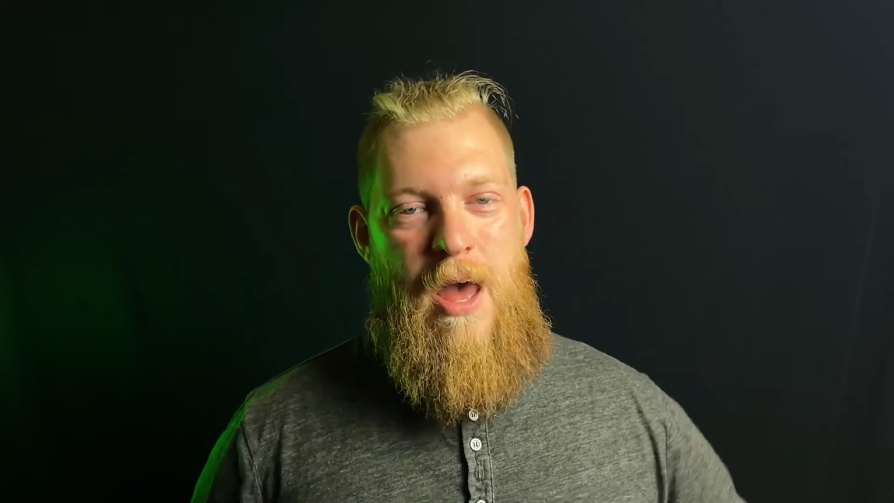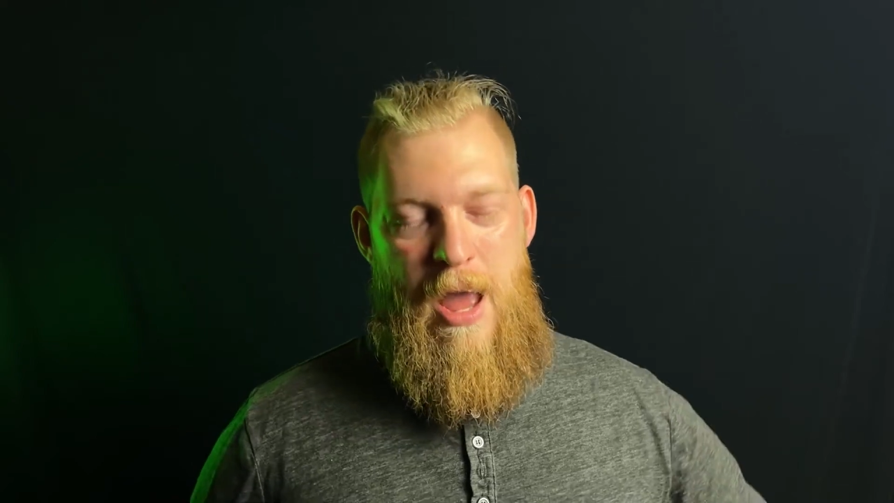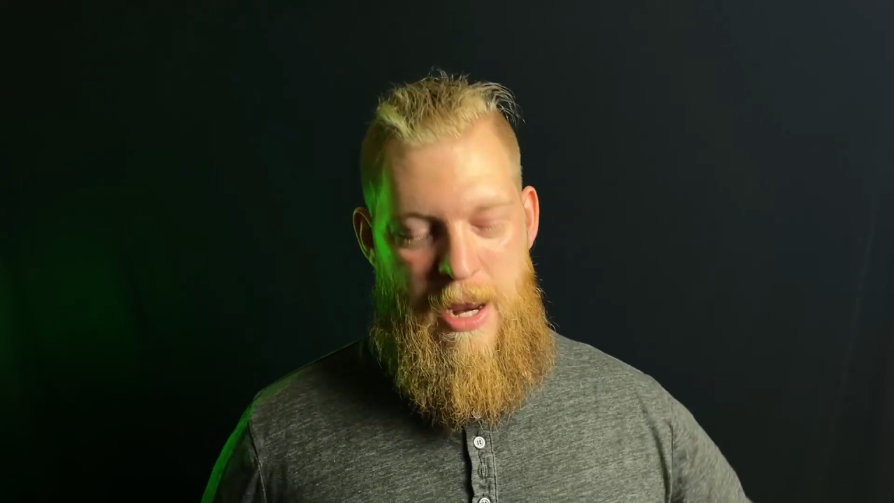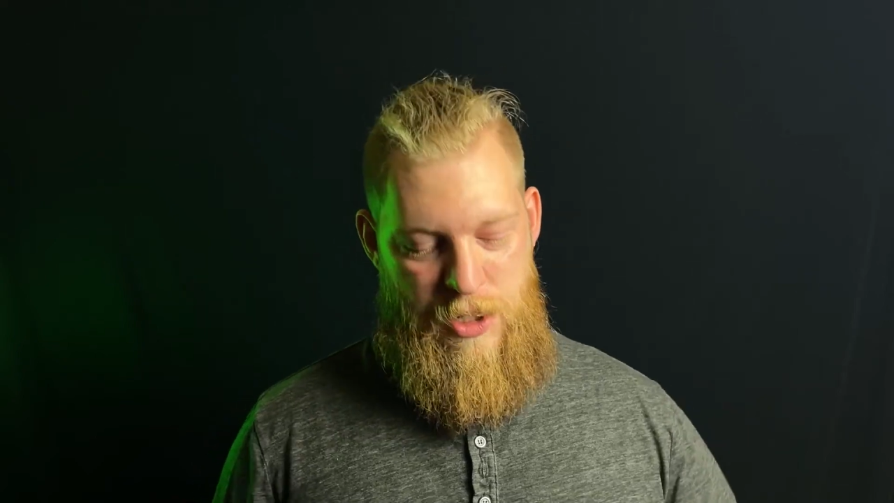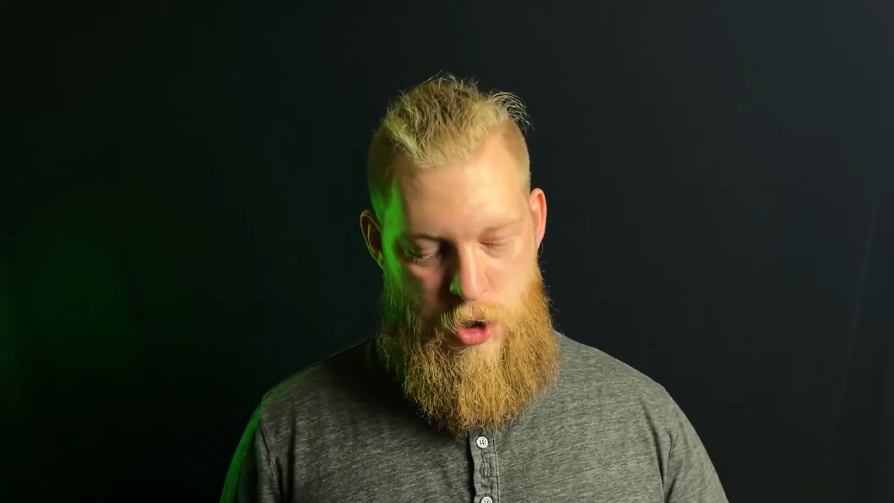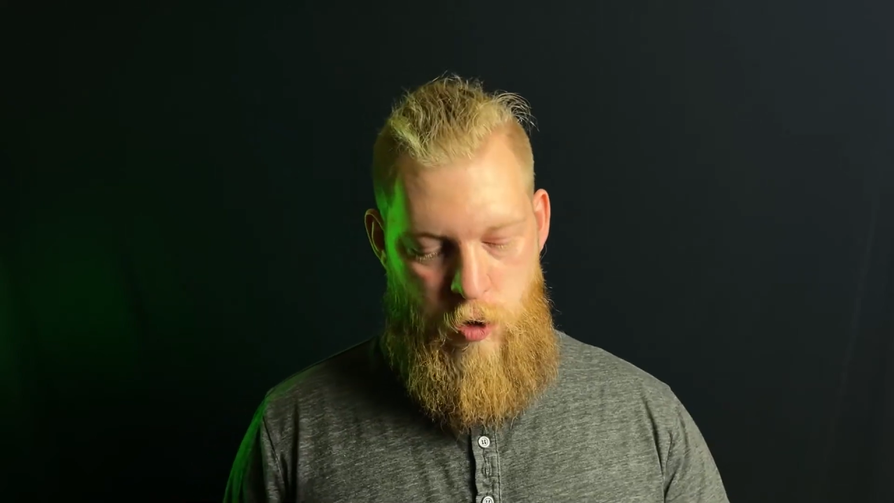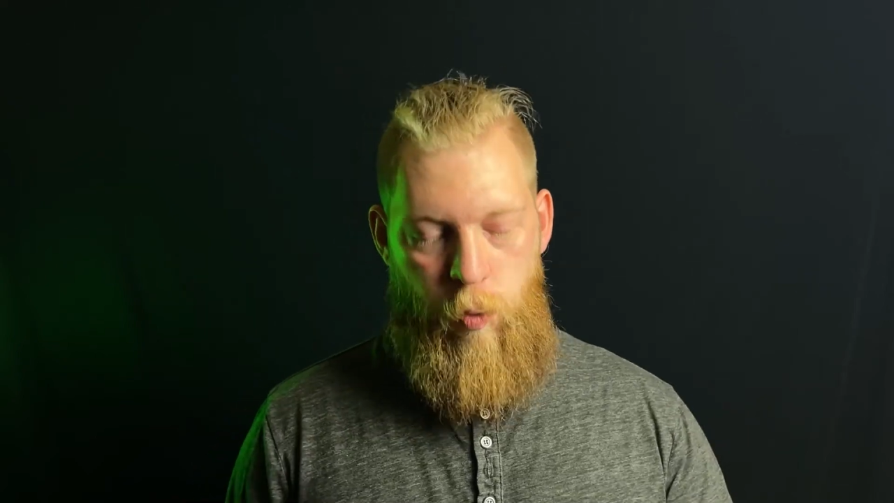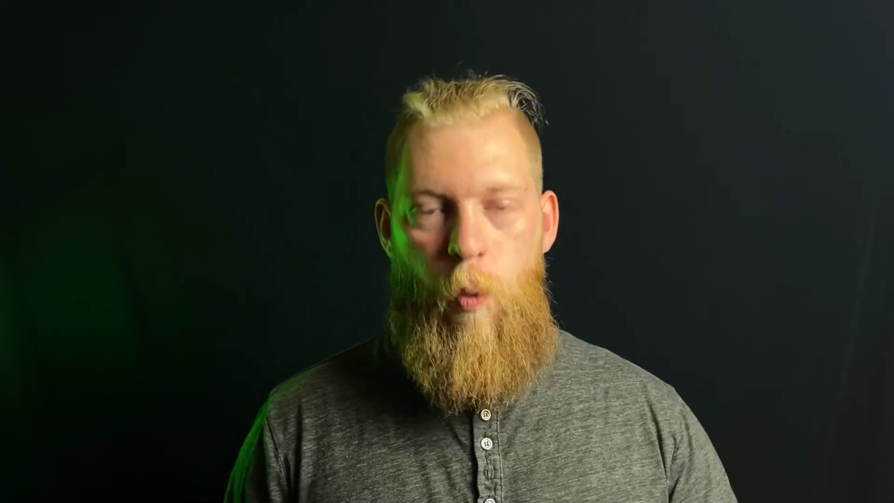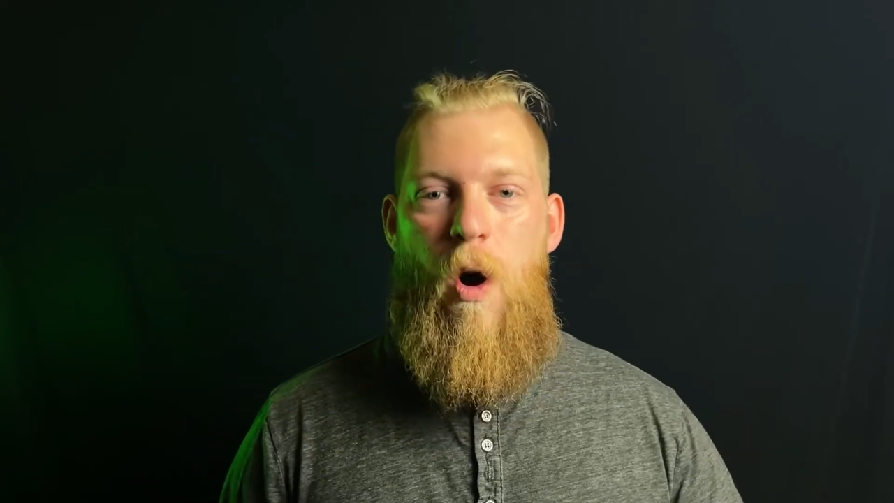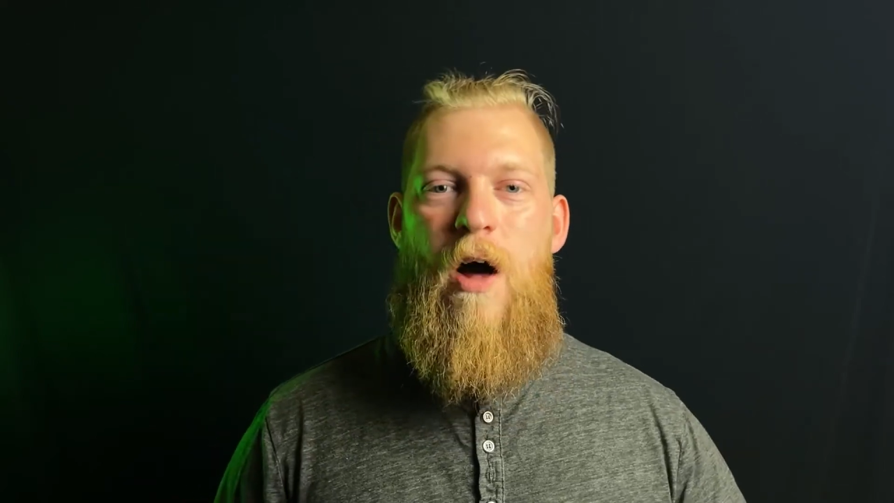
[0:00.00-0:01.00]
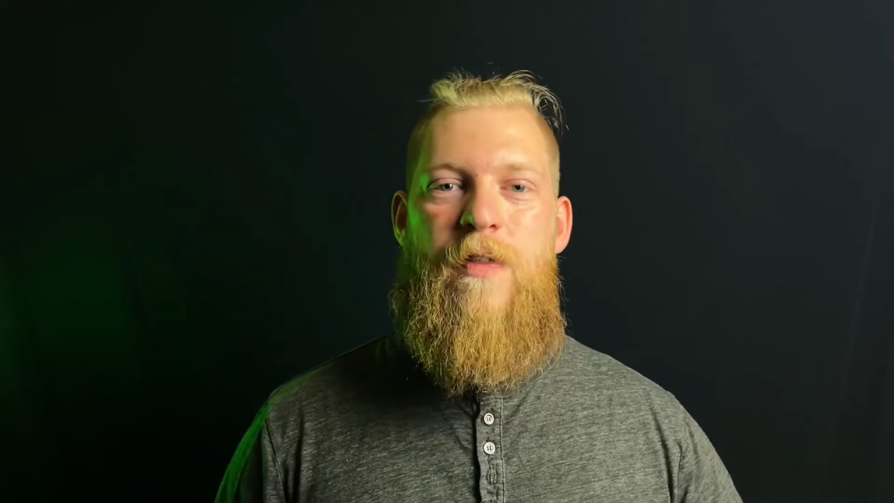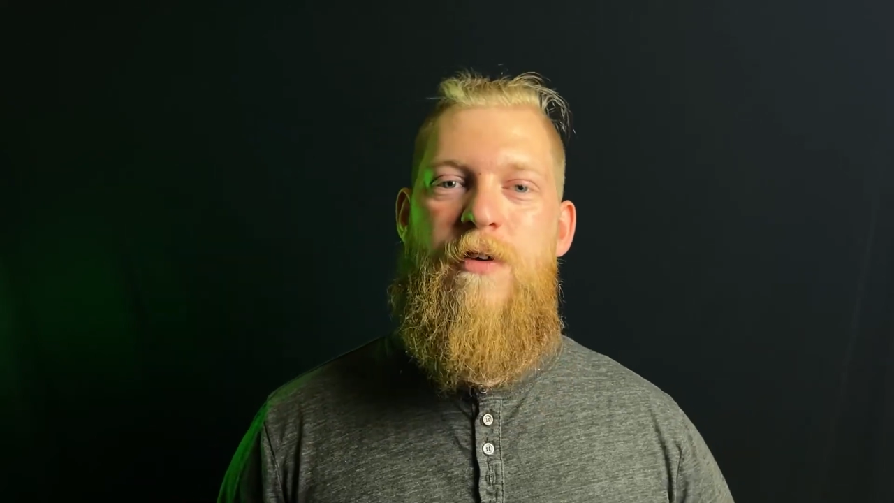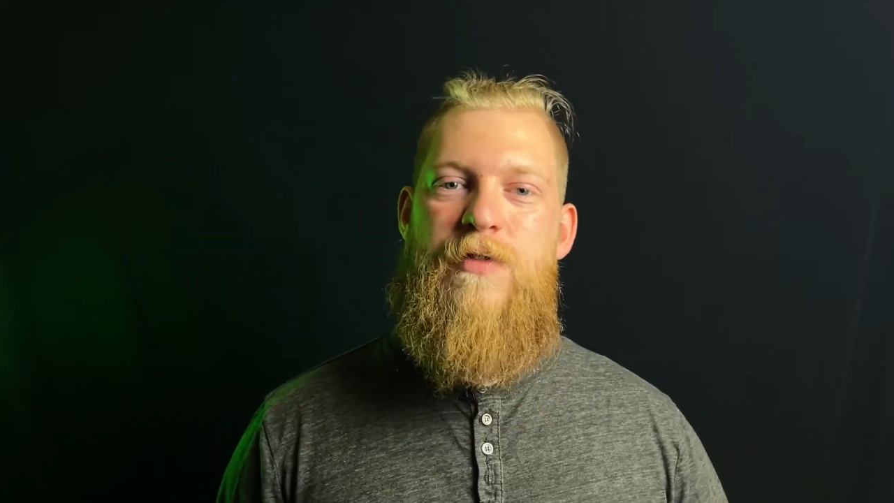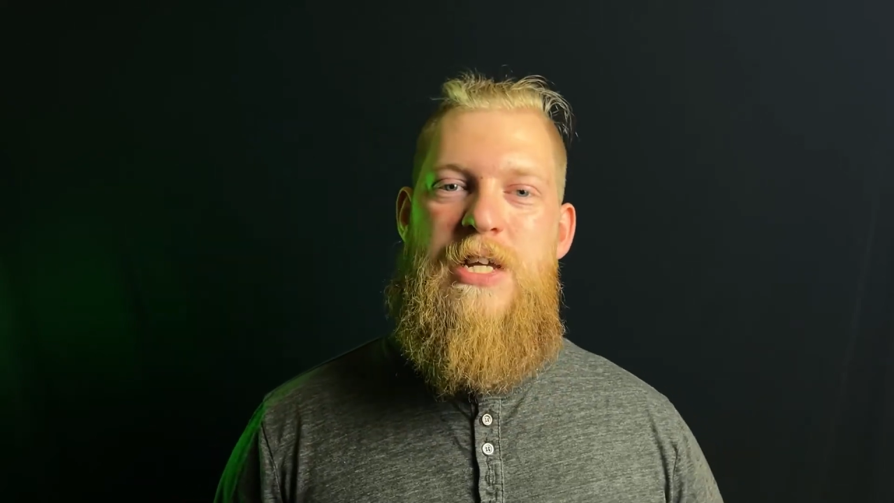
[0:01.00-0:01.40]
a swath of